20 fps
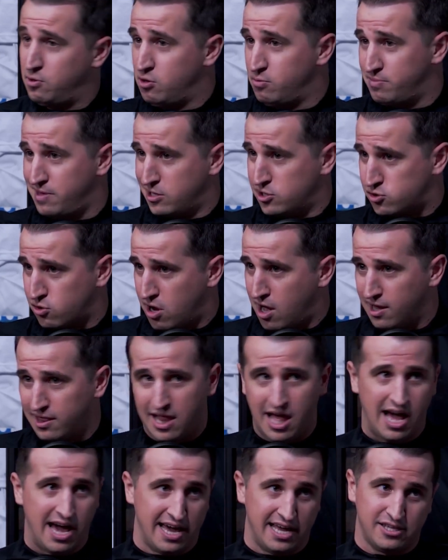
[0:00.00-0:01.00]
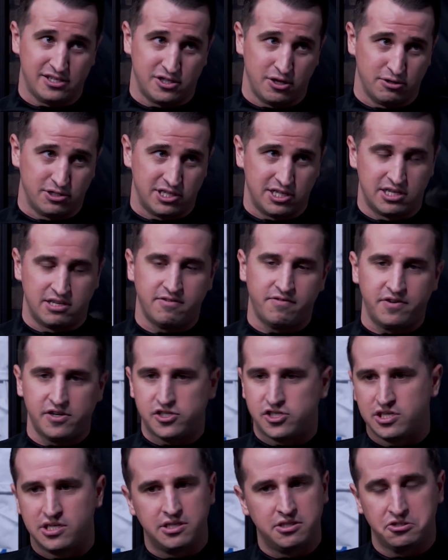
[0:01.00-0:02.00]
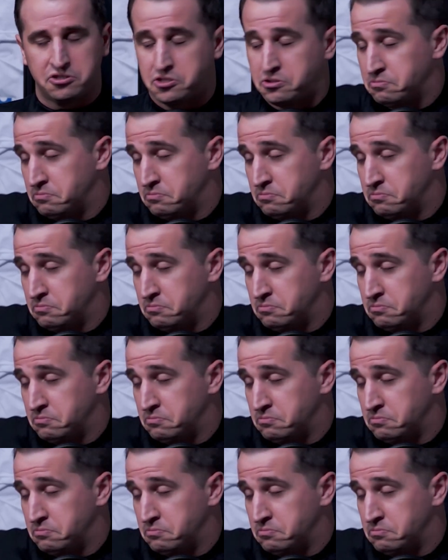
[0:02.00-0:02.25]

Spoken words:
Boom, they draw lines. Those are the divisions.